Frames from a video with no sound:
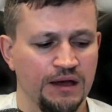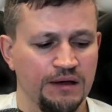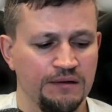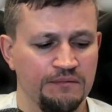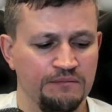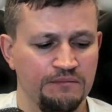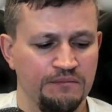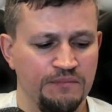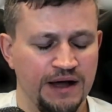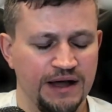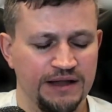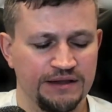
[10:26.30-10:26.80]

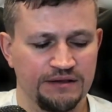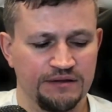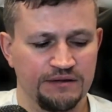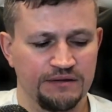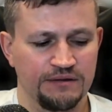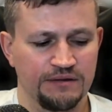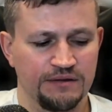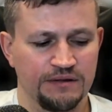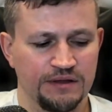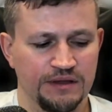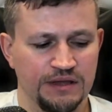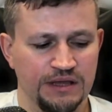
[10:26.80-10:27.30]

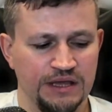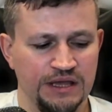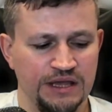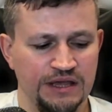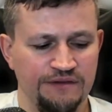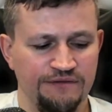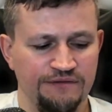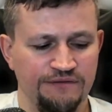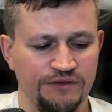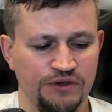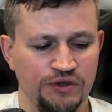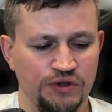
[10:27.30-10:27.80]
But
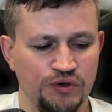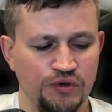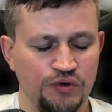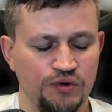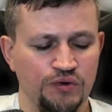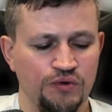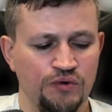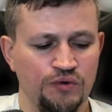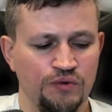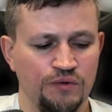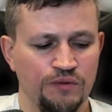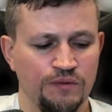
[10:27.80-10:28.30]
if
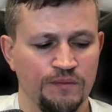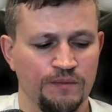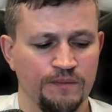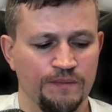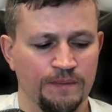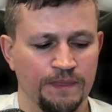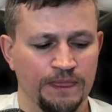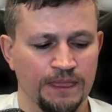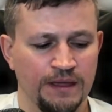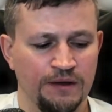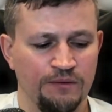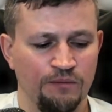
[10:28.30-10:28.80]
you
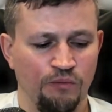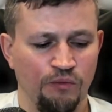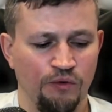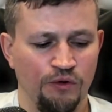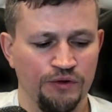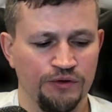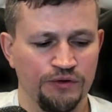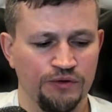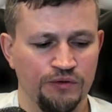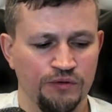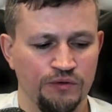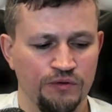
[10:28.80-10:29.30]

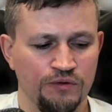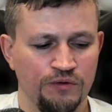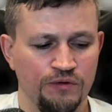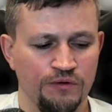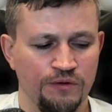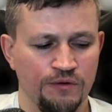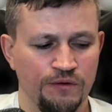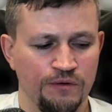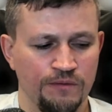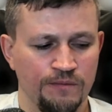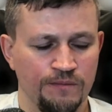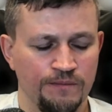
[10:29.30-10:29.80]
want
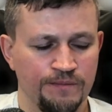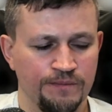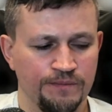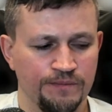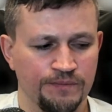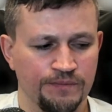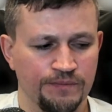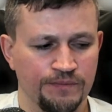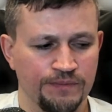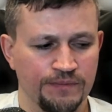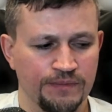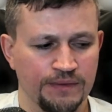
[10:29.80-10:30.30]
to
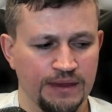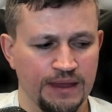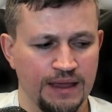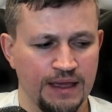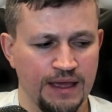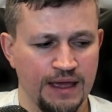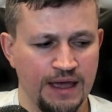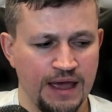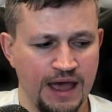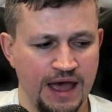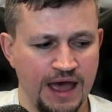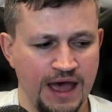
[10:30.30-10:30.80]

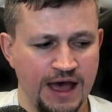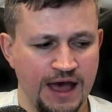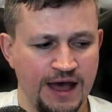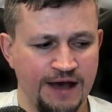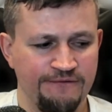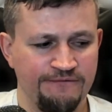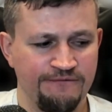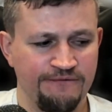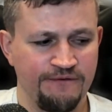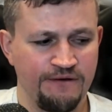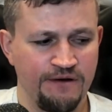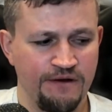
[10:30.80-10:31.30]

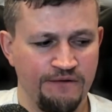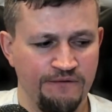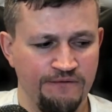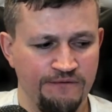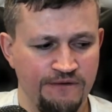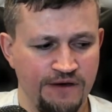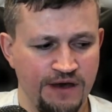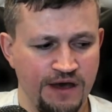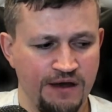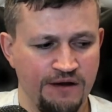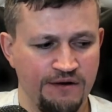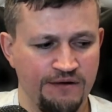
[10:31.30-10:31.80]
have a
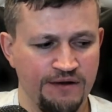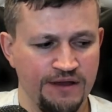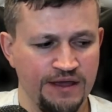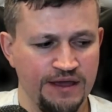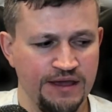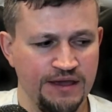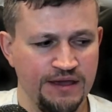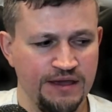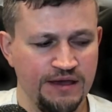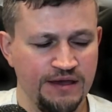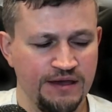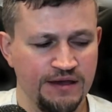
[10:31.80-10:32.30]

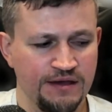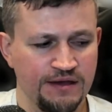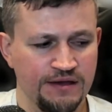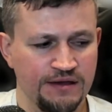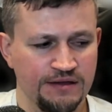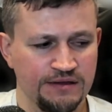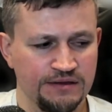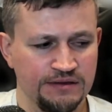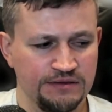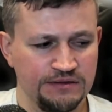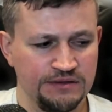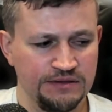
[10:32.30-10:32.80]
very
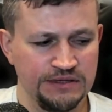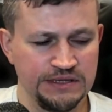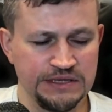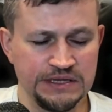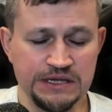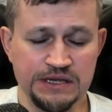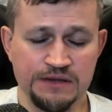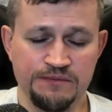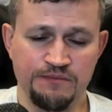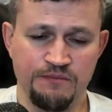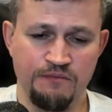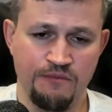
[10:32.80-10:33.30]

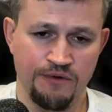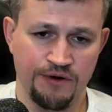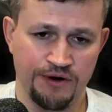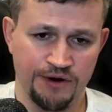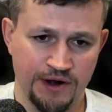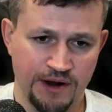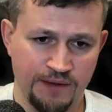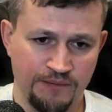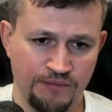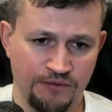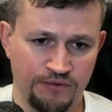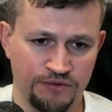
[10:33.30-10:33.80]
deep
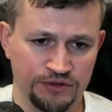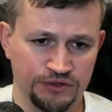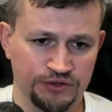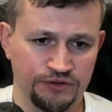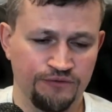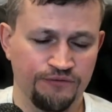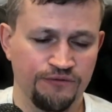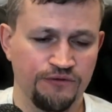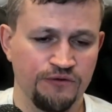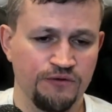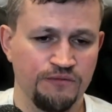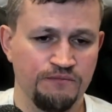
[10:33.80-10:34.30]
reports
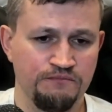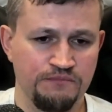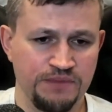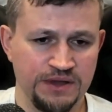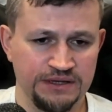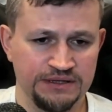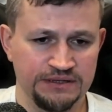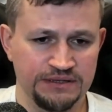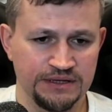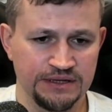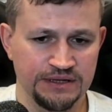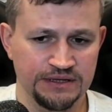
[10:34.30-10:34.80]
of your
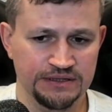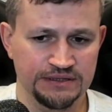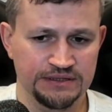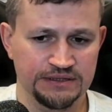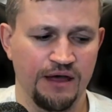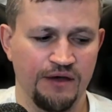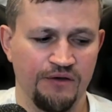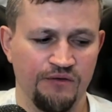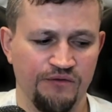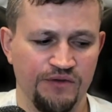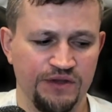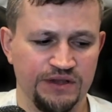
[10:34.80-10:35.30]

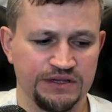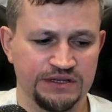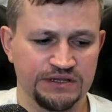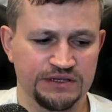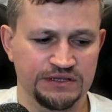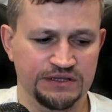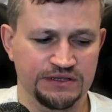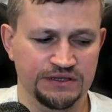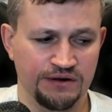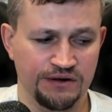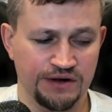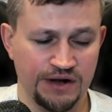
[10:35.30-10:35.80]
business,
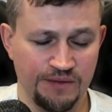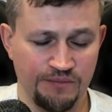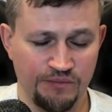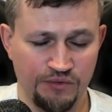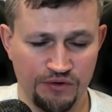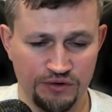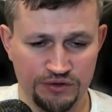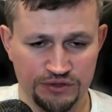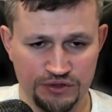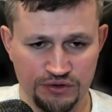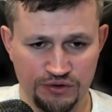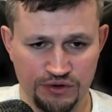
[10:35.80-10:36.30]
these
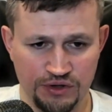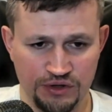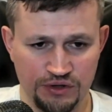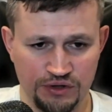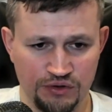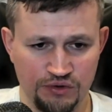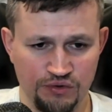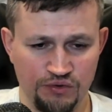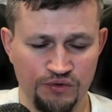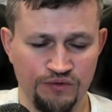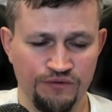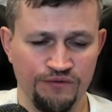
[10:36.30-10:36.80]
reports you can
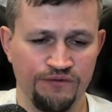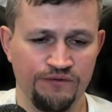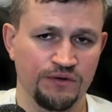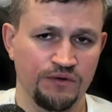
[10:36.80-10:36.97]
do